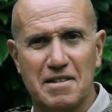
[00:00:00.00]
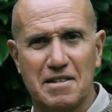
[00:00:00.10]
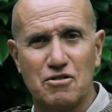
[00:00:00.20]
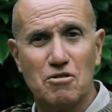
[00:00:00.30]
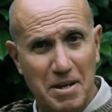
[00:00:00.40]

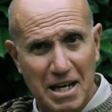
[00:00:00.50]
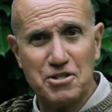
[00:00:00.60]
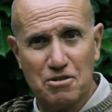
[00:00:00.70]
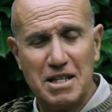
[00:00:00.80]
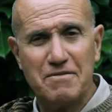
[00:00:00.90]
You'll be
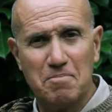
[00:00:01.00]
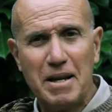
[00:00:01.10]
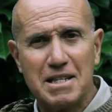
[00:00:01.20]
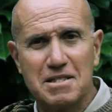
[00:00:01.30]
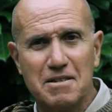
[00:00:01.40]
asked to leave the
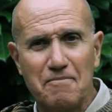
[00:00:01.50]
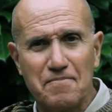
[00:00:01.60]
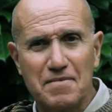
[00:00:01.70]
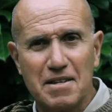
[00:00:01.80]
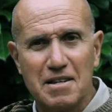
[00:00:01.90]
place.
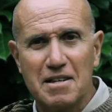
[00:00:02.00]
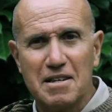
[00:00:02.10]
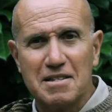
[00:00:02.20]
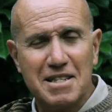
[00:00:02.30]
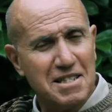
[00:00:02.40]

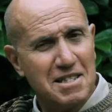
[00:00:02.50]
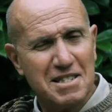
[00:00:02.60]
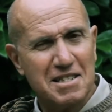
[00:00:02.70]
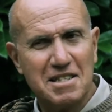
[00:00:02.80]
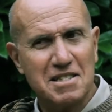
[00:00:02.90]
This
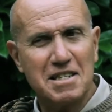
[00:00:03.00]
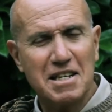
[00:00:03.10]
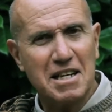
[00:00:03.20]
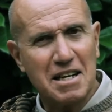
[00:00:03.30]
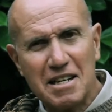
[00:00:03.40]
is, this is an
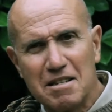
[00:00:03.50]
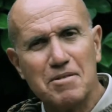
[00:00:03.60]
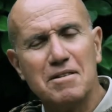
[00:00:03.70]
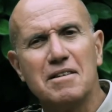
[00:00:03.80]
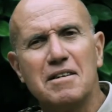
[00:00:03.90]

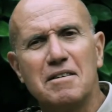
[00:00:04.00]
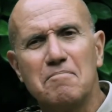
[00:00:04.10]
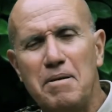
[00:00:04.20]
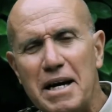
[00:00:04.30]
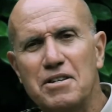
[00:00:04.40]
incredible
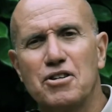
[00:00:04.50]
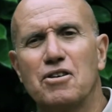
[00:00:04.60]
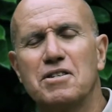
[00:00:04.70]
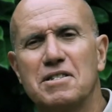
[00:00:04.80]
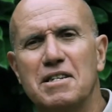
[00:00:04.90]

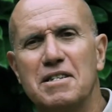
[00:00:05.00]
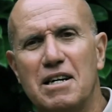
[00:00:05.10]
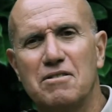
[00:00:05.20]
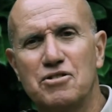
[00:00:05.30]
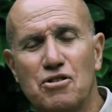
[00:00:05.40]
paradox in
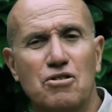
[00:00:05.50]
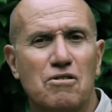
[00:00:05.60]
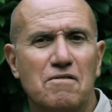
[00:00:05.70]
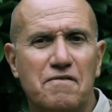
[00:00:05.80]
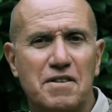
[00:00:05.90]
our so
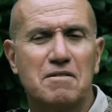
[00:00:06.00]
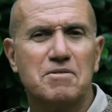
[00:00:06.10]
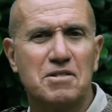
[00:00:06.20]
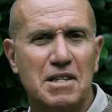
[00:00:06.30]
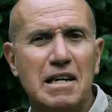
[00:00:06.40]
called freedom
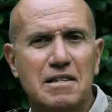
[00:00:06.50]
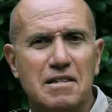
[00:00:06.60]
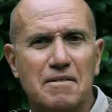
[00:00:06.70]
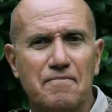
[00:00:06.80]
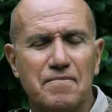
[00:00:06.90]

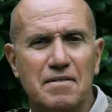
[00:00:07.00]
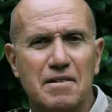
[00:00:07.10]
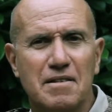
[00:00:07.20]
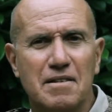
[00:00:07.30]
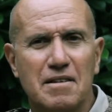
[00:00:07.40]
society.
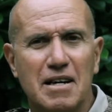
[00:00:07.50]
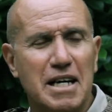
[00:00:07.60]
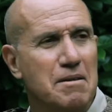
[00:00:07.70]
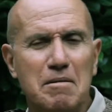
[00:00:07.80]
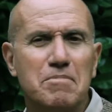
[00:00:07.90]
I
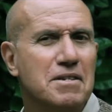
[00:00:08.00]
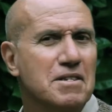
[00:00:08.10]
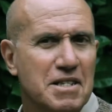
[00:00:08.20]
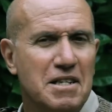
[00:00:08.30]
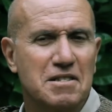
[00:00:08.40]
remember in the
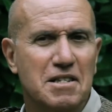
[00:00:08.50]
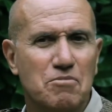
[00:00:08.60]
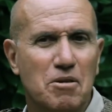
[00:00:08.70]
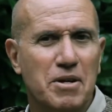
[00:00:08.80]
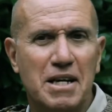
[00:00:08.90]
60s
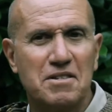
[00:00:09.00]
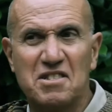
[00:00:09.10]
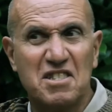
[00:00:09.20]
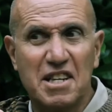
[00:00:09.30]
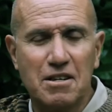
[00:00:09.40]
when we had the
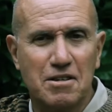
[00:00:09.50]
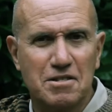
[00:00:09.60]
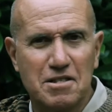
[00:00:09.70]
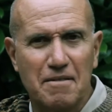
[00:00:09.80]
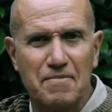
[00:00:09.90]
streakers,